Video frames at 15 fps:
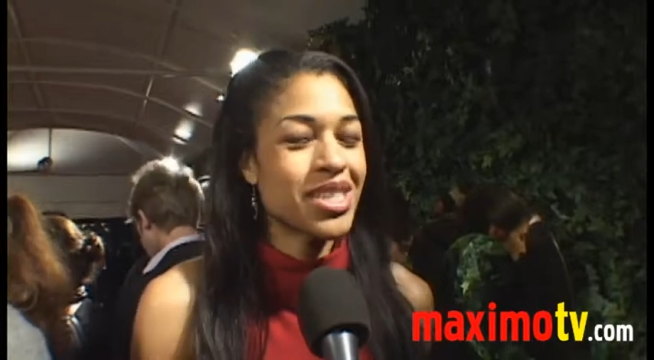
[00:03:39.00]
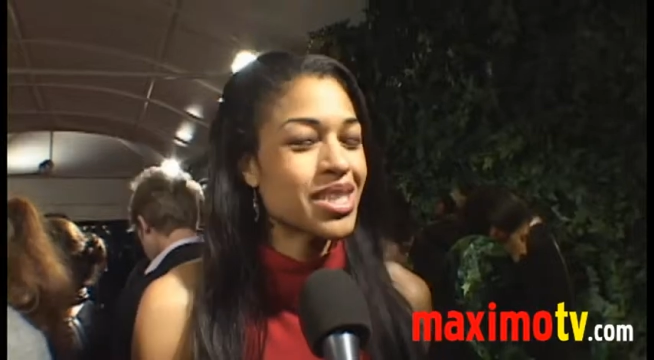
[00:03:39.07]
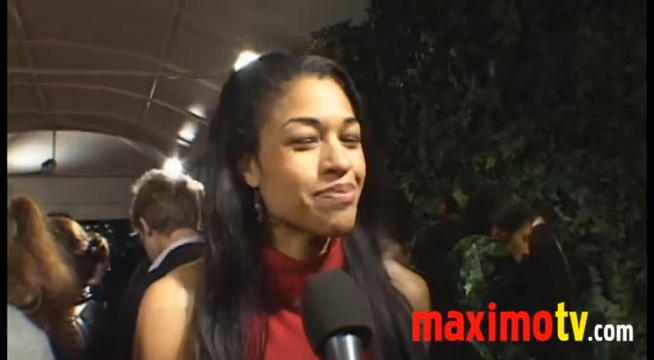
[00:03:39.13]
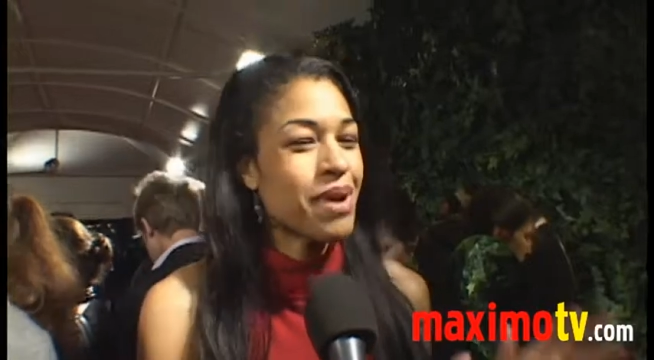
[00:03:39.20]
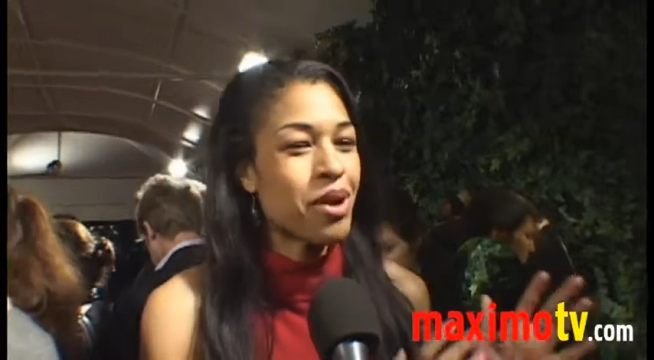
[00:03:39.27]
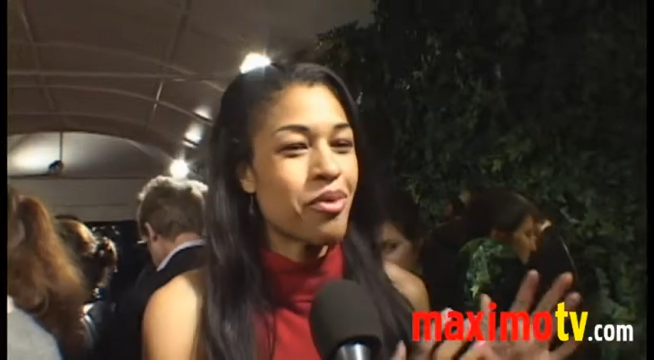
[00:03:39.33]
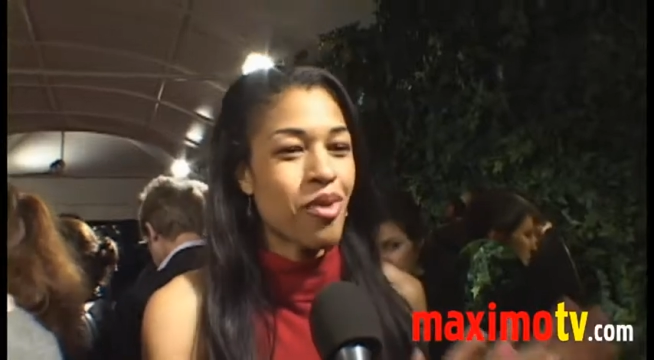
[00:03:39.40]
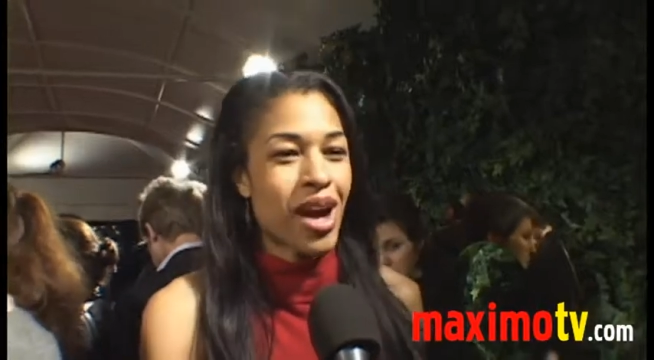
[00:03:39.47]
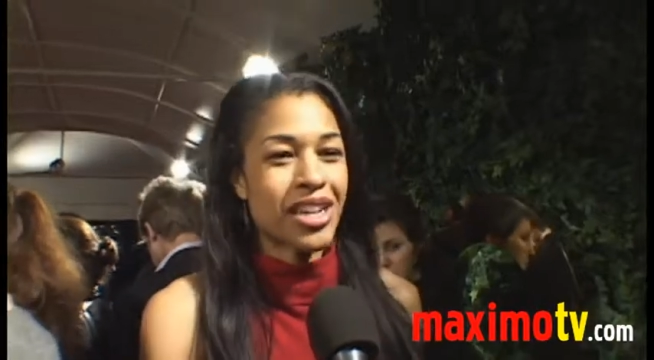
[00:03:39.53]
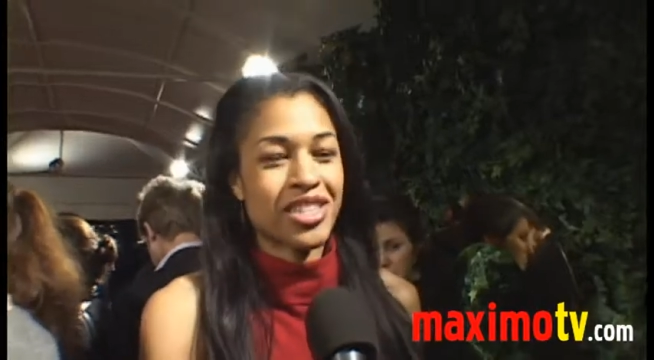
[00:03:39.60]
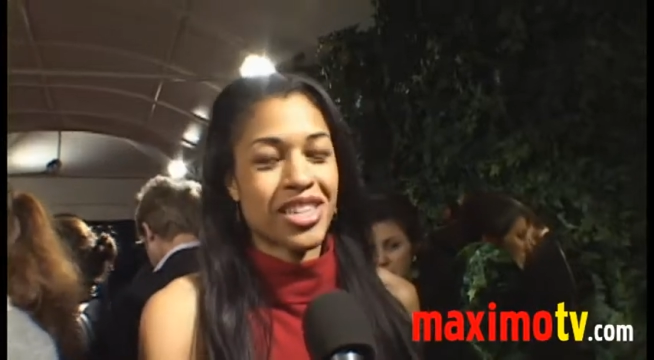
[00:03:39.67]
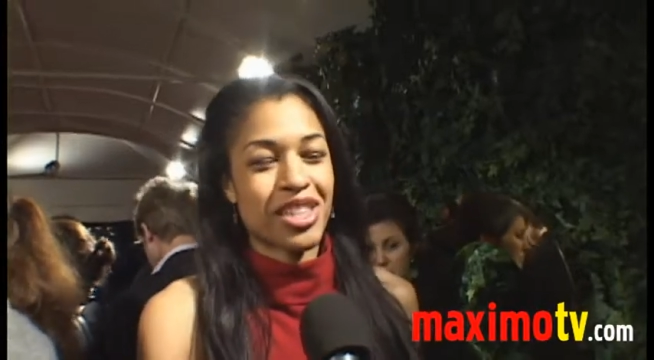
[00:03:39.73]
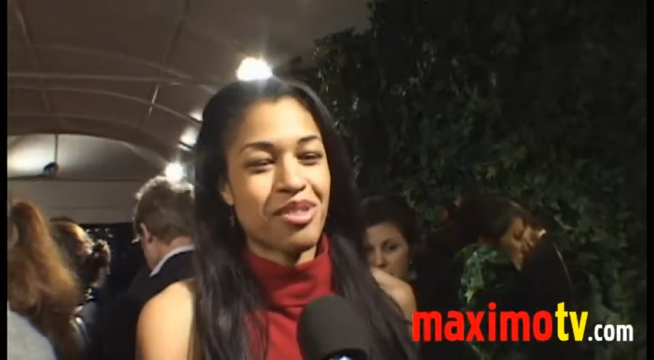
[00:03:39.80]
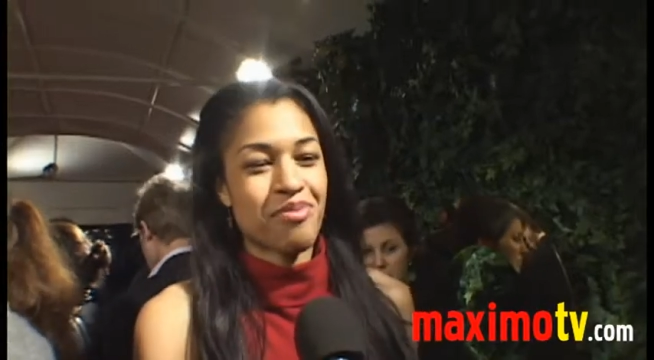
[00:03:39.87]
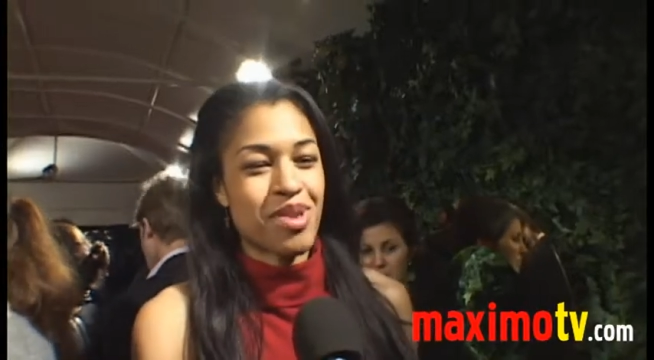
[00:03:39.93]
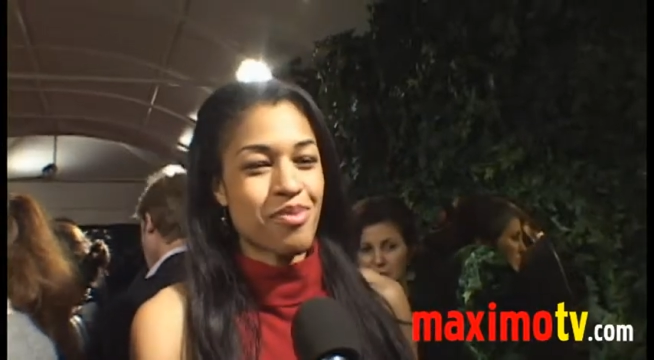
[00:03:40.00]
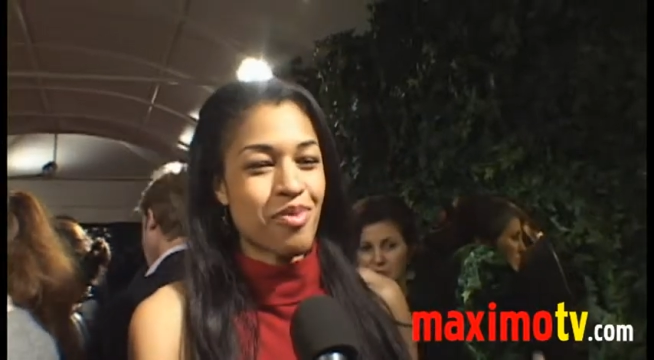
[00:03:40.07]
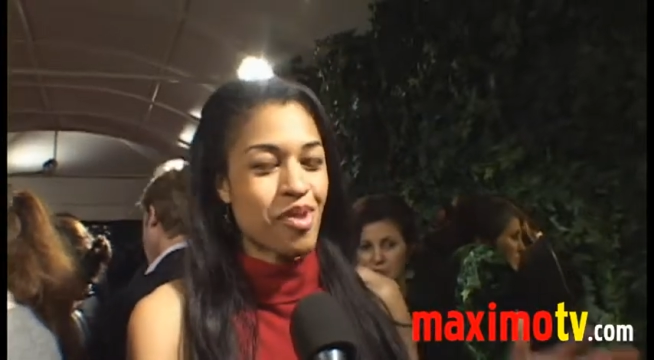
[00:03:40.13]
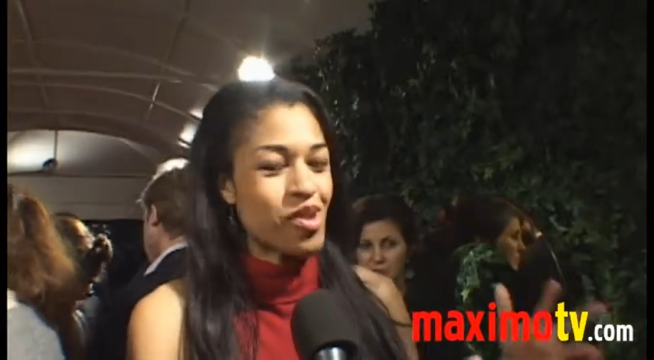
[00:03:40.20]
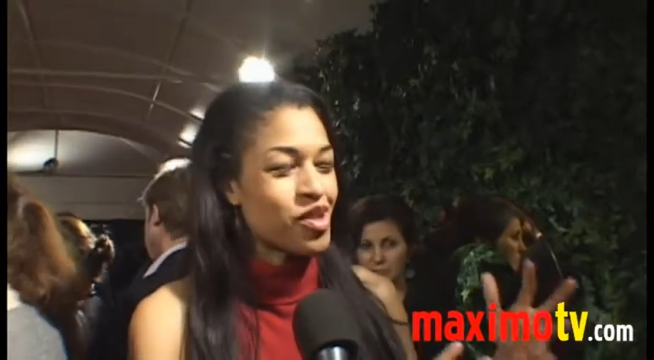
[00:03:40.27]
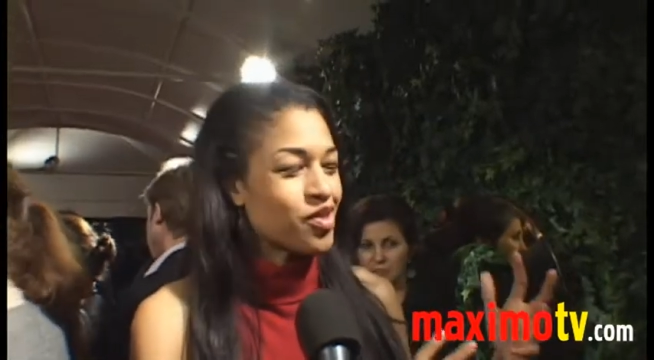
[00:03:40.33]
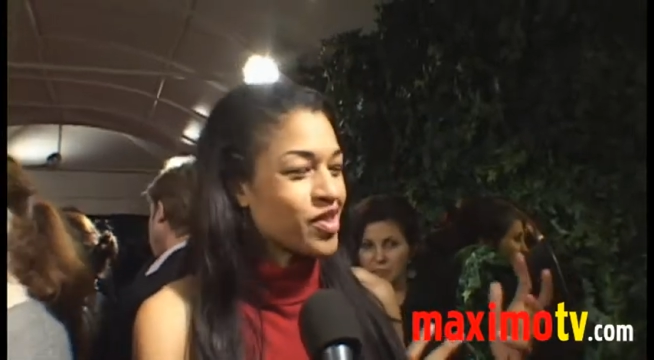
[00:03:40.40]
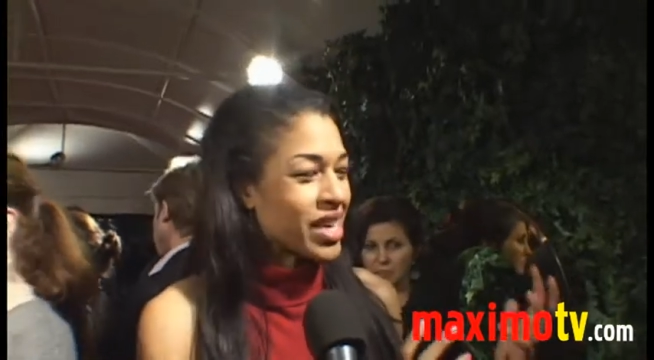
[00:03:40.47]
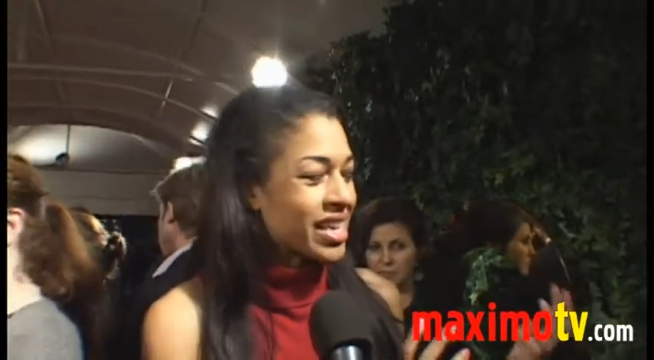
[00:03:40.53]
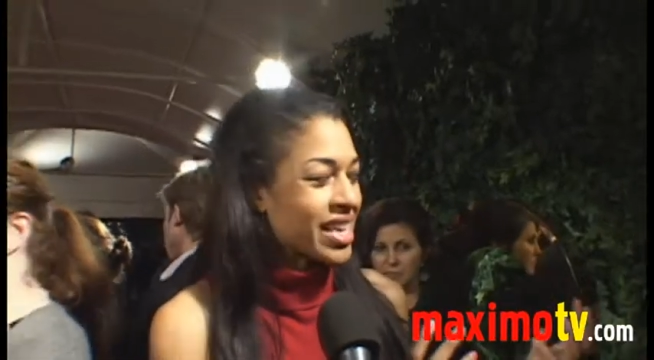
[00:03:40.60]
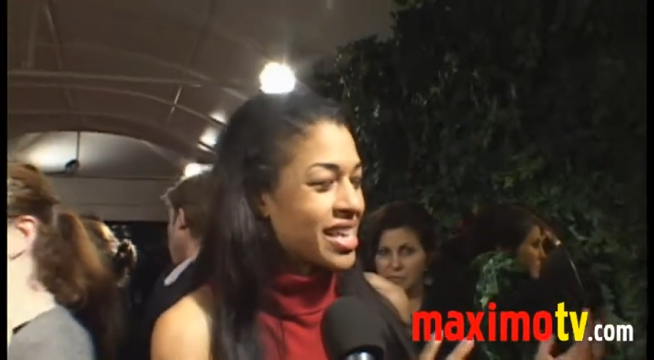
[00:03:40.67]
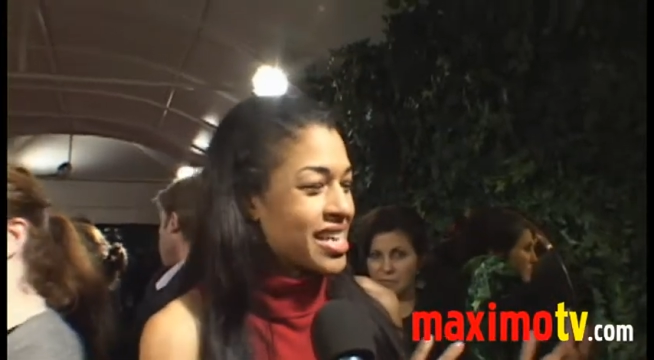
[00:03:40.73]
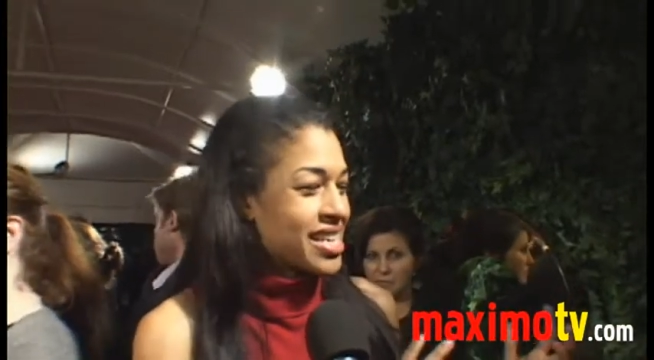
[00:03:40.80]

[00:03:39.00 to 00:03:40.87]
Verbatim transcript: just by watching the people like